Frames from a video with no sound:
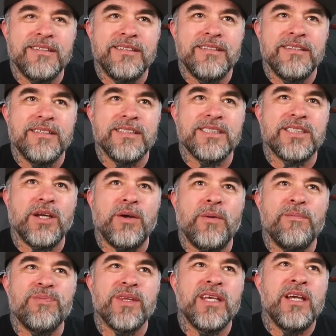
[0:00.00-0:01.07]

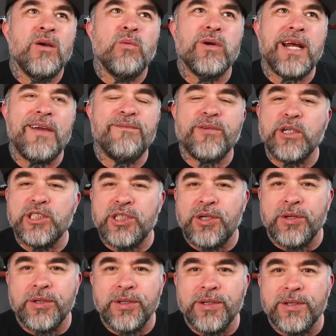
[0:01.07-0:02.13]
So when I first
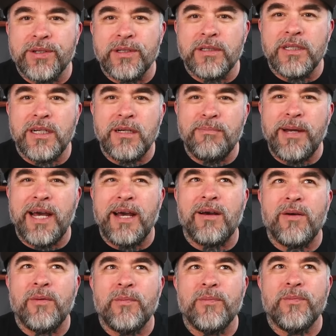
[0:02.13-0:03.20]
heard
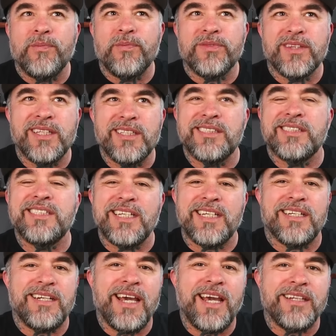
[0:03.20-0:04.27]
about this
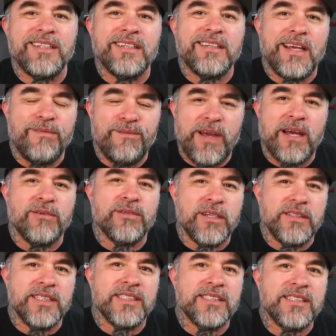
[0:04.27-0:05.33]
DNA that they found on
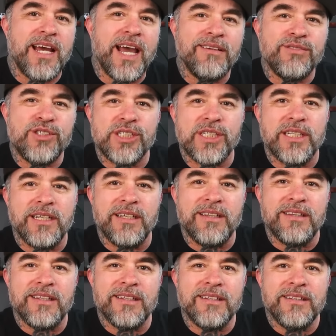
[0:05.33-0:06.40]
this knife sheath,
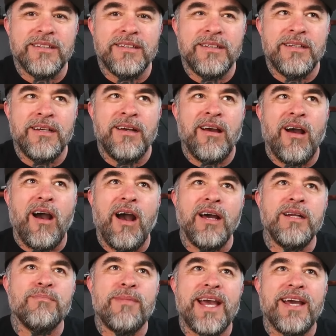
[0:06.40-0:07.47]

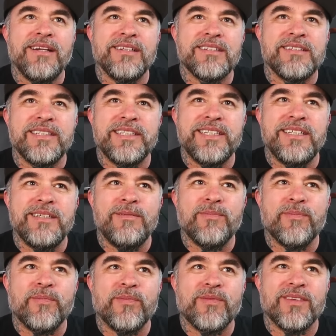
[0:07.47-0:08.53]
automatically
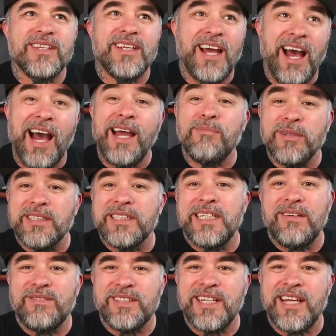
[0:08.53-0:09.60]
I
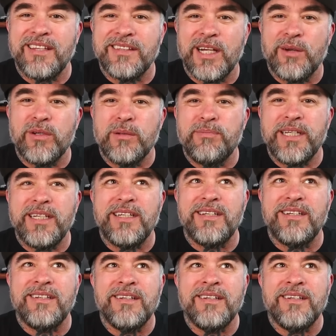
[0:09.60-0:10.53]
believed that there would be